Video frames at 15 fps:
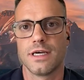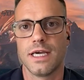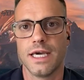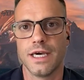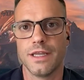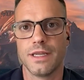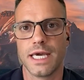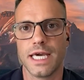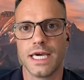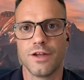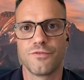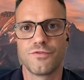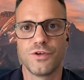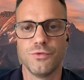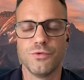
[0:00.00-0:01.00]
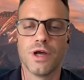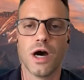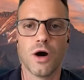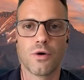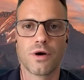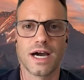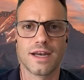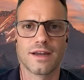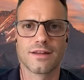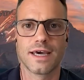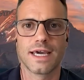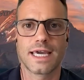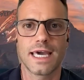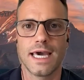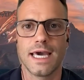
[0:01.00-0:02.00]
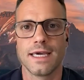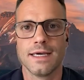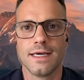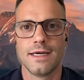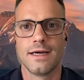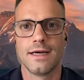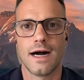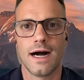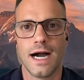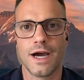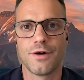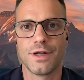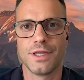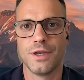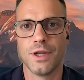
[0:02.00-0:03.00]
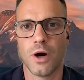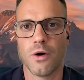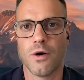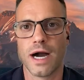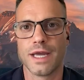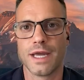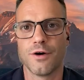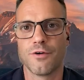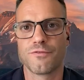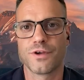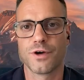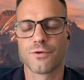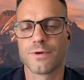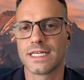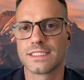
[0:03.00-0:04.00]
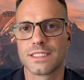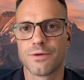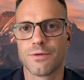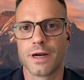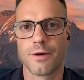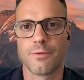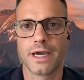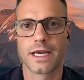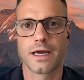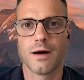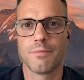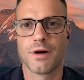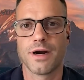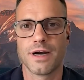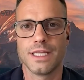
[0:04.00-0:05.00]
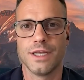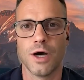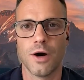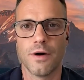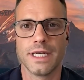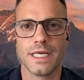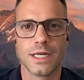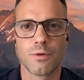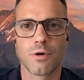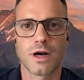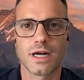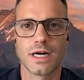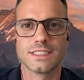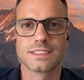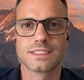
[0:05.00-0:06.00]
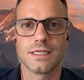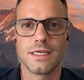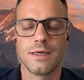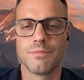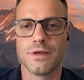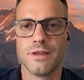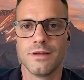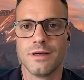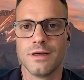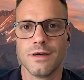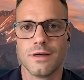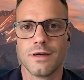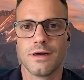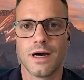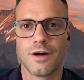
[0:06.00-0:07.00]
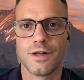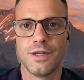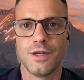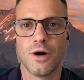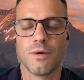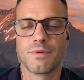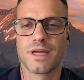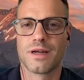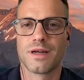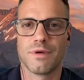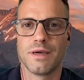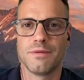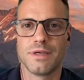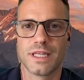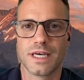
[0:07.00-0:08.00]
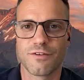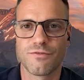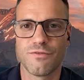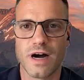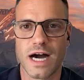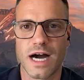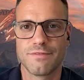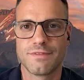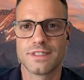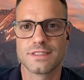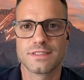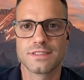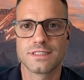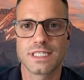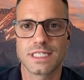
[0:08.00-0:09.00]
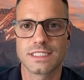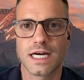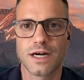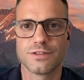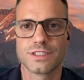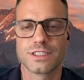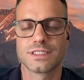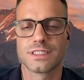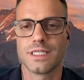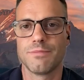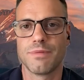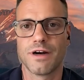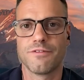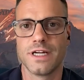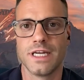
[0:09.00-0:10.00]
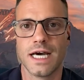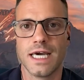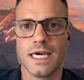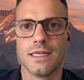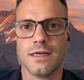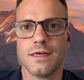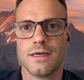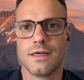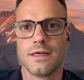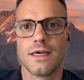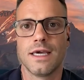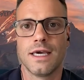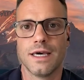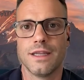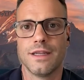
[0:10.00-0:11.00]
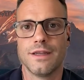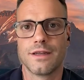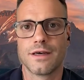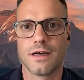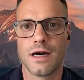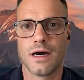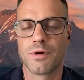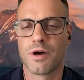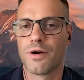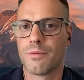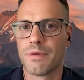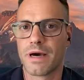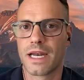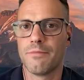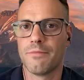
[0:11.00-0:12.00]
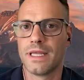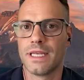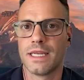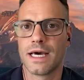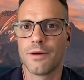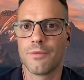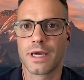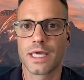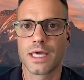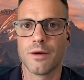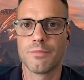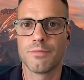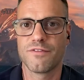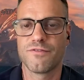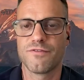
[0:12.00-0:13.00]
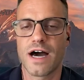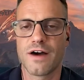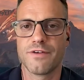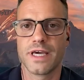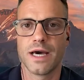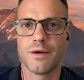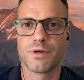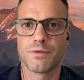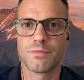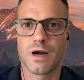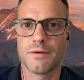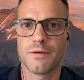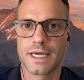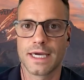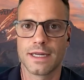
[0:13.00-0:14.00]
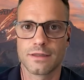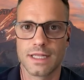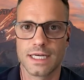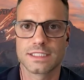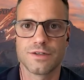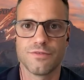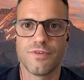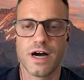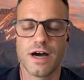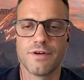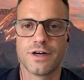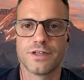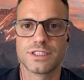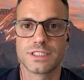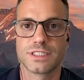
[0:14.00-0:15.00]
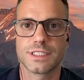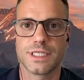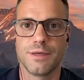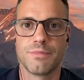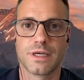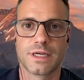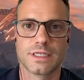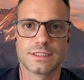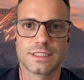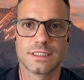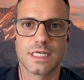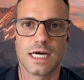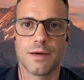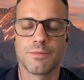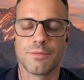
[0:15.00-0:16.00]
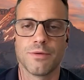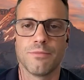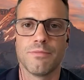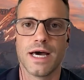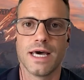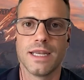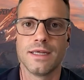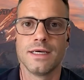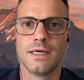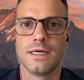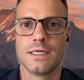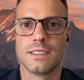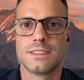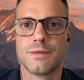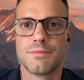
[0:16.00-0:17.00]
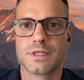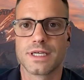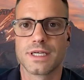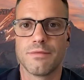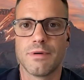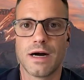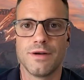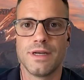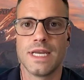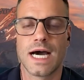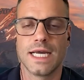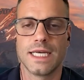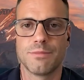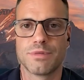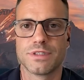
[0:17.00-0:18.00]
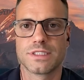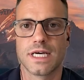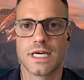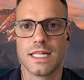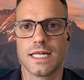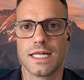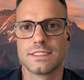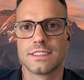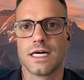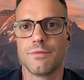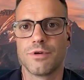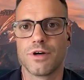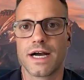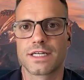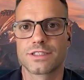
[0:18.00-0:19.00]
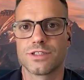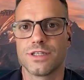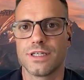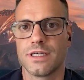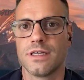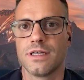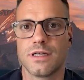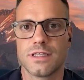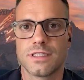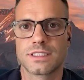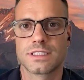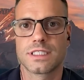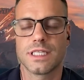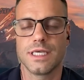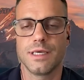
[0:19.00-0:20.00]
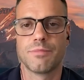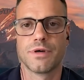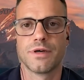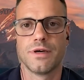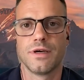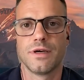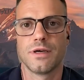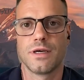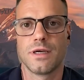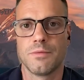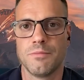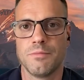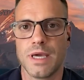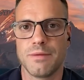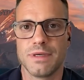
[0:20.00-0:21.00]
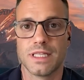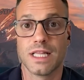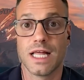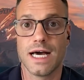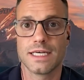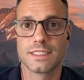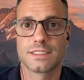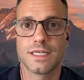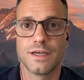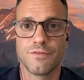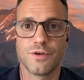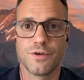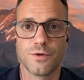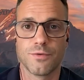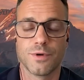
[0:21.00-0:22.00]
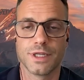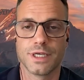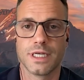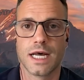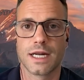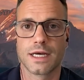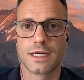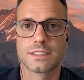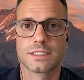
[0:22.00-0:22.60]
And, and if you know, kind of like, hey, I already know I don't feel rested when I wake up. I already know I need to work on sleep, and I I already know I'm getting maybe like five to six hours of sleep every night, and I'm going to bed at midnight, waking up at five a m, you're probably getting less than five hours of sleep, because the time you're in bed, typically about ninety percent of that time, you're actually asleep, hmm. maybe less if you're really not a good